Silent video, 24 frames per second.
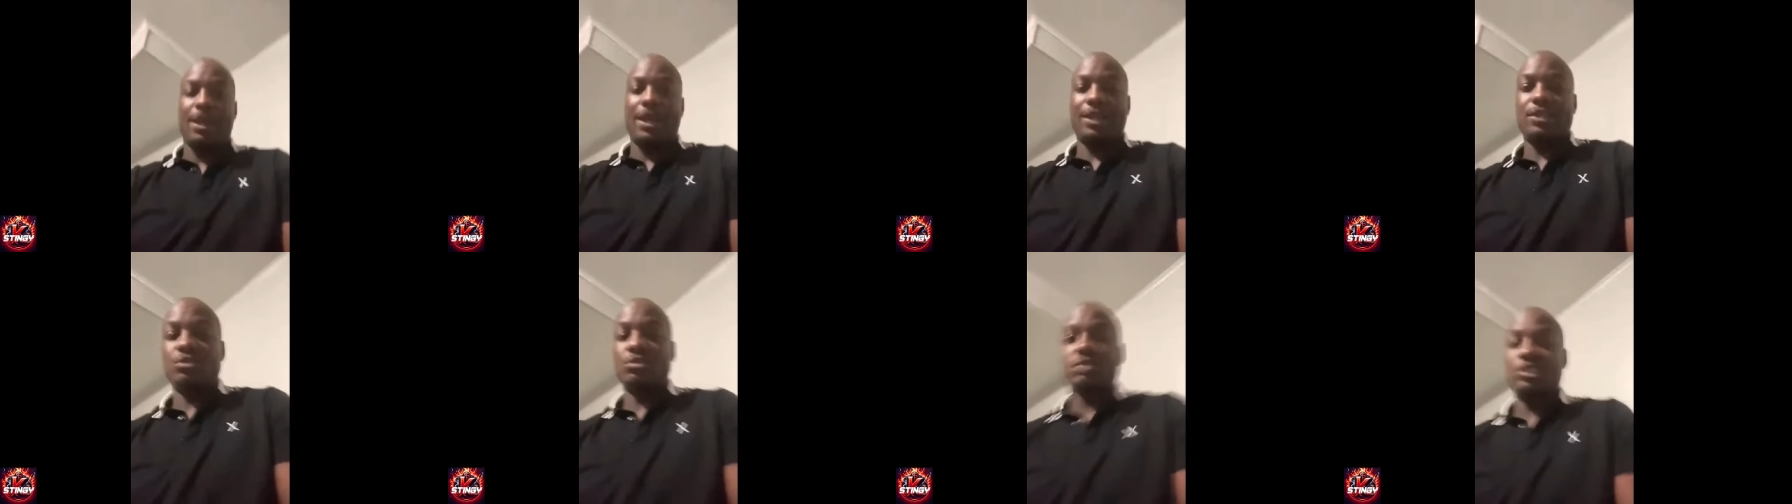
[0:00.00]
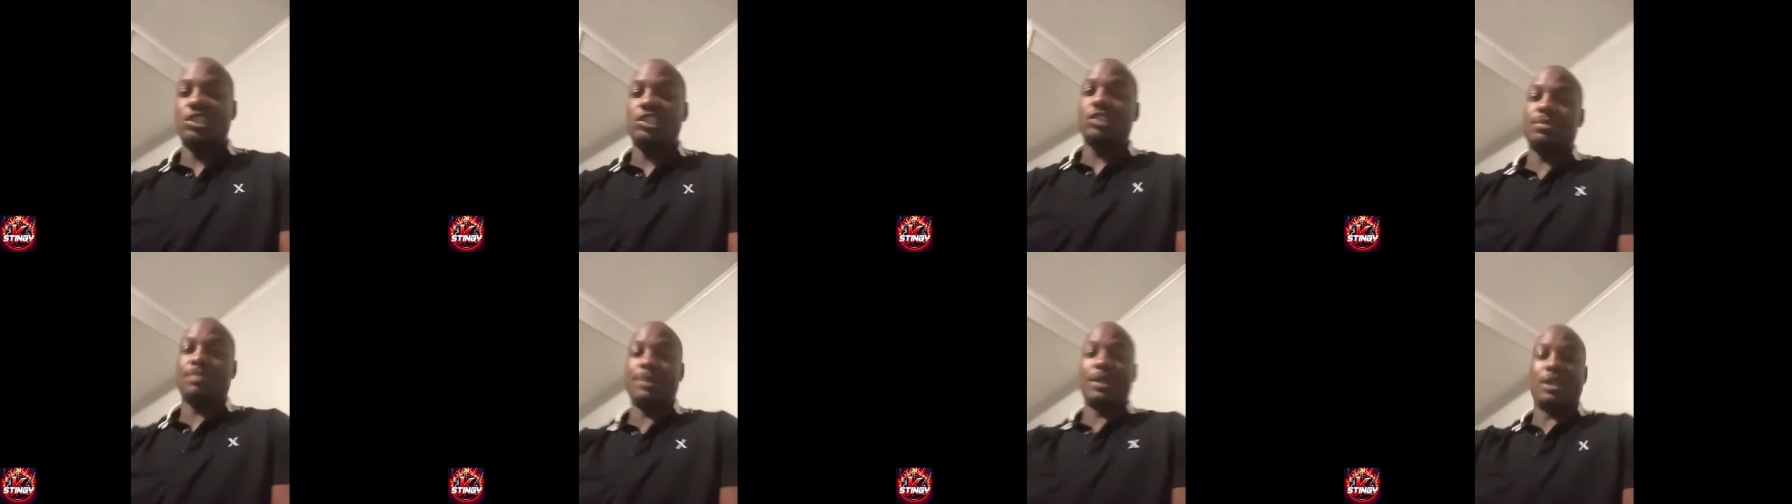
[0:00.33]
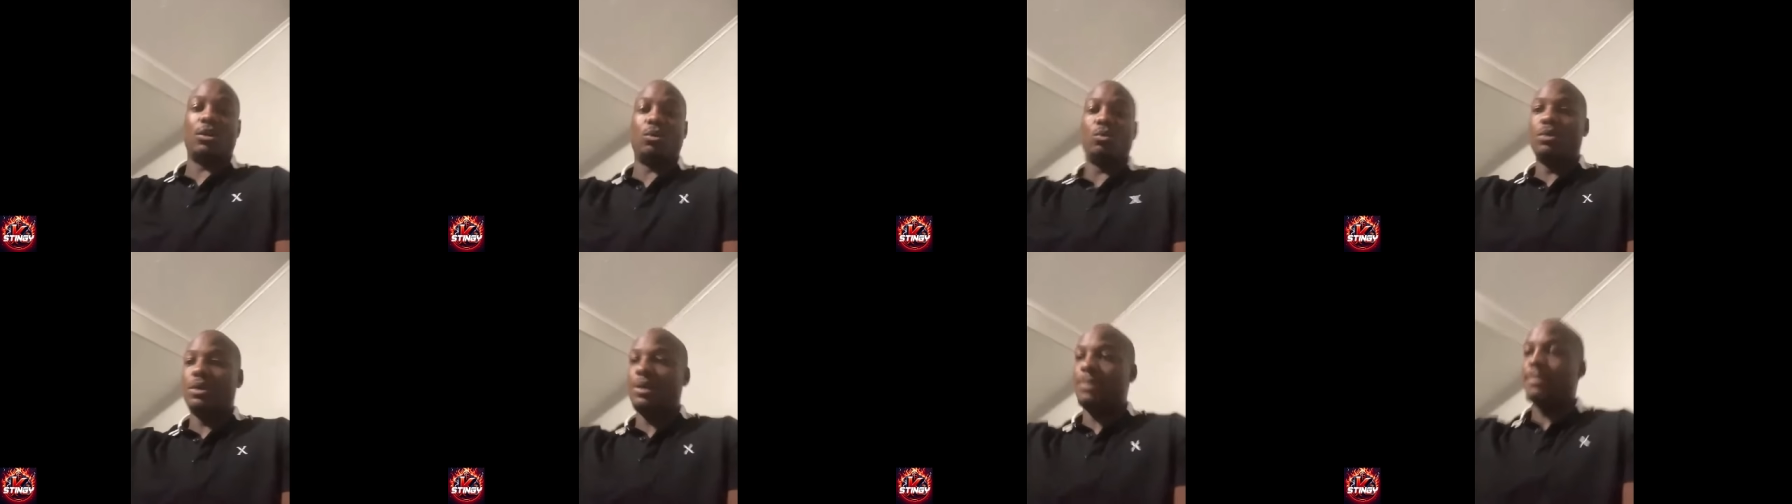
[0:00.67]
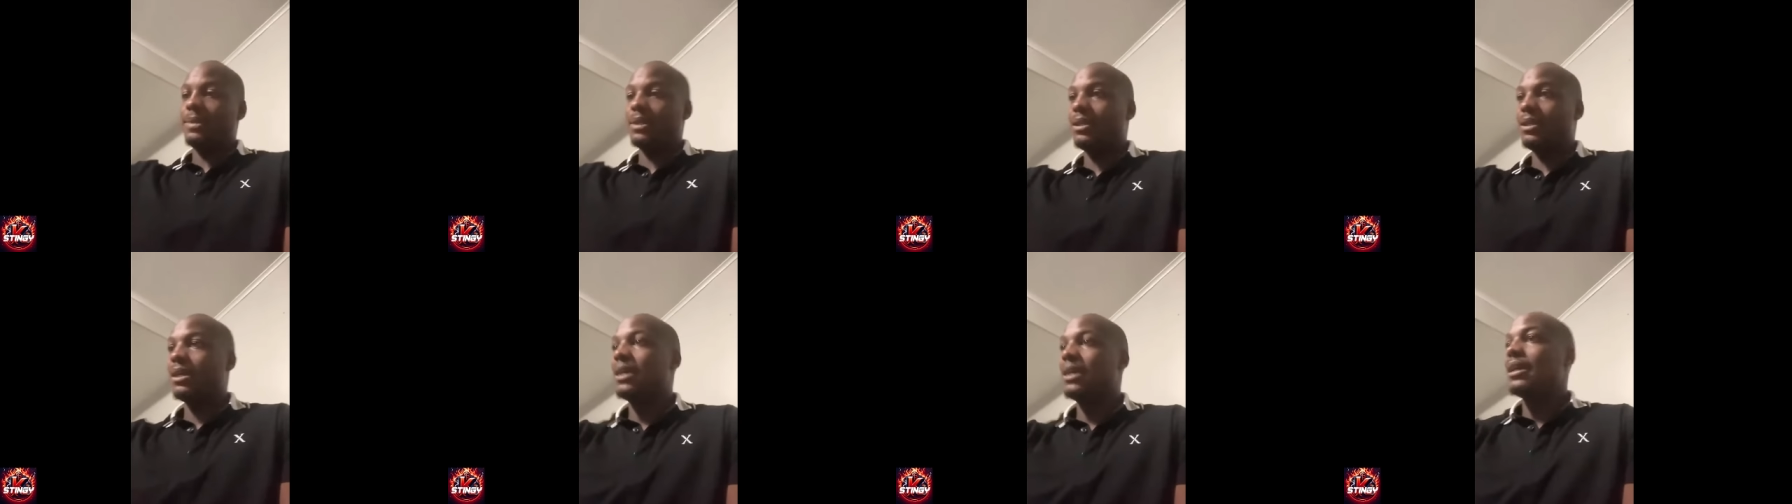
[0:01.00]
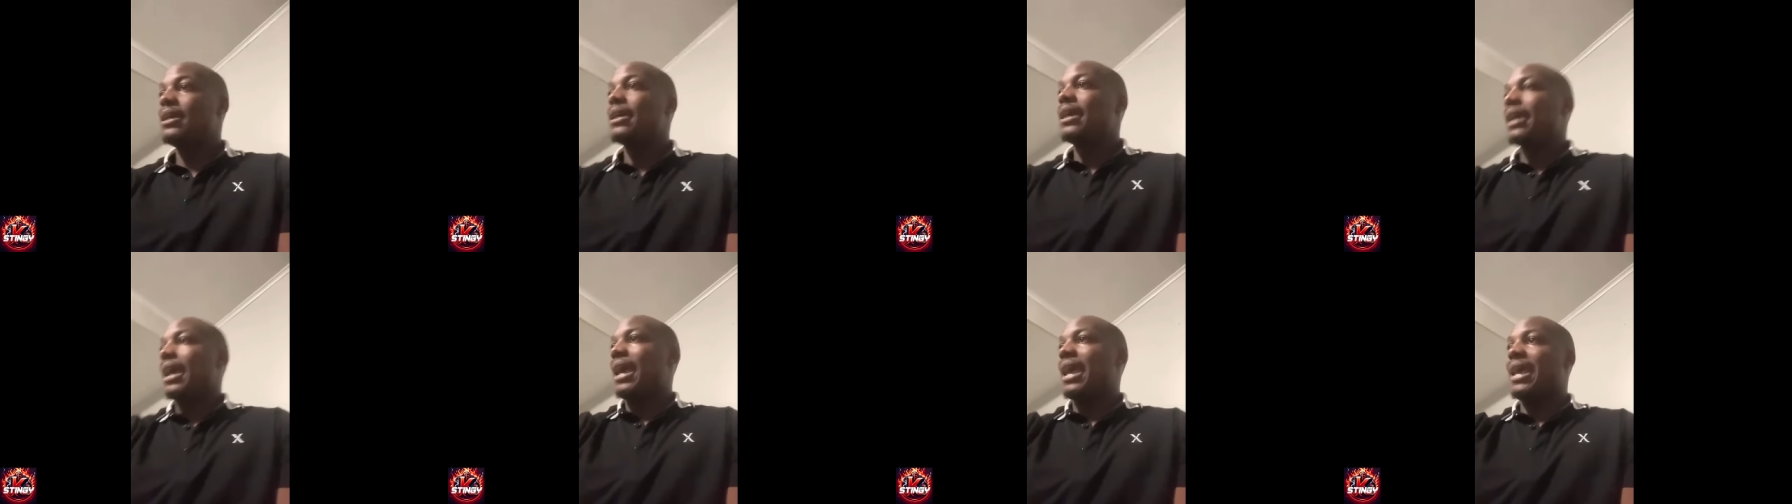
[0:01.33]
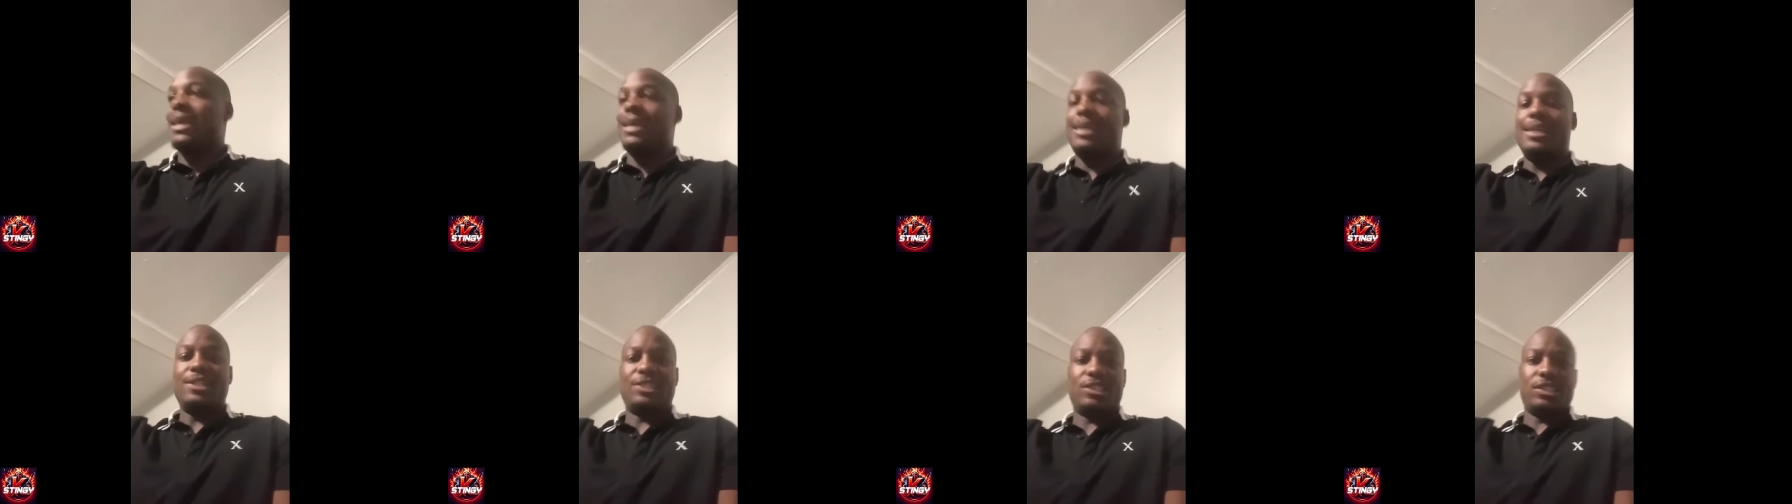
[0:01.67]
You don't disrespect the women,
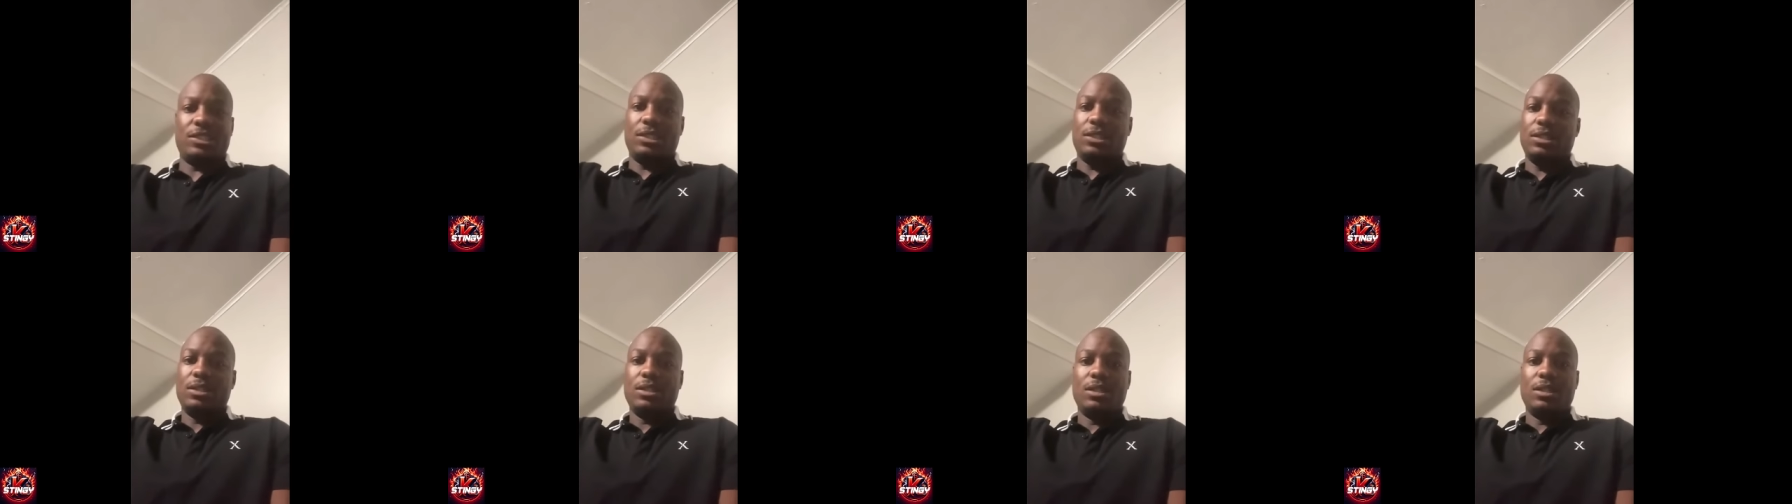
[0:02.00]
Asian.